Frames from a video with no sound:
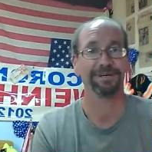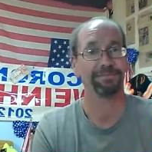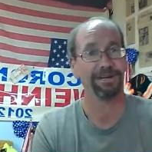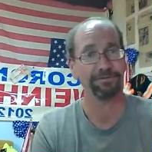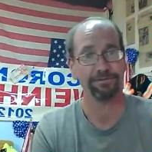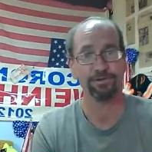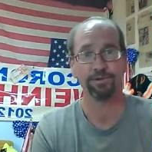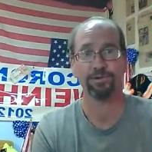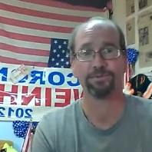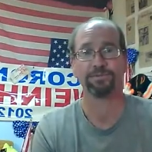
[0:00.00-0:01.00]
I'm not a
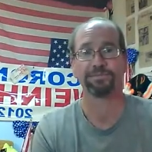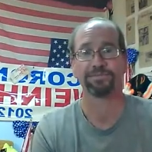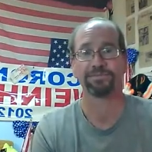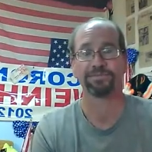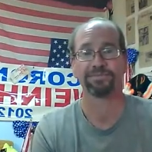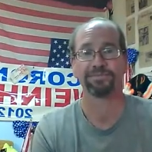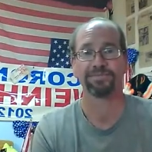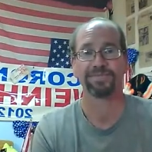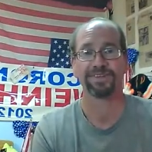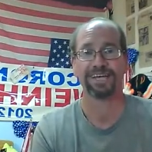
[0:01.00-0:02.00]
fool.
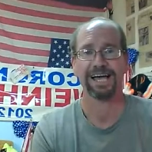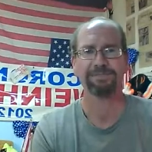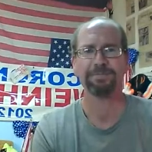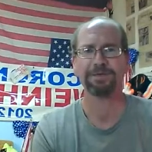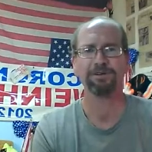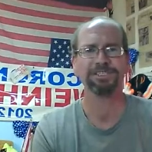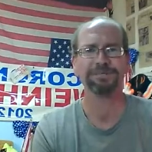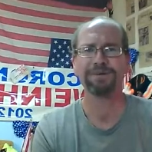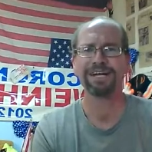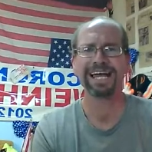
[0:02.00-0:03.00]
I may be
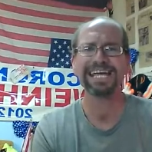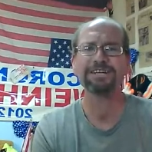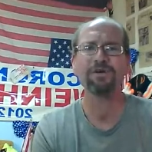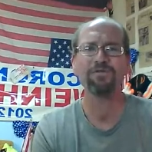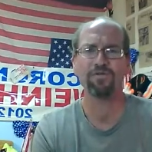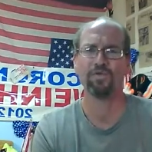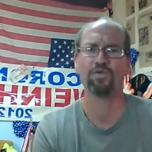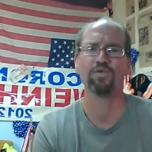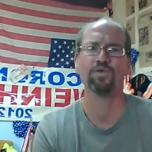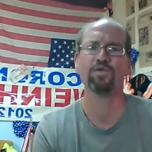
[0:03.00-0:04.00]
crazy, but I ain't no
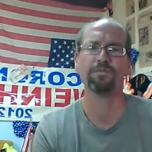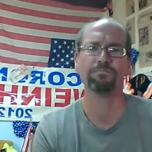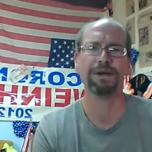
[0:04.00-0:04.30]
fool.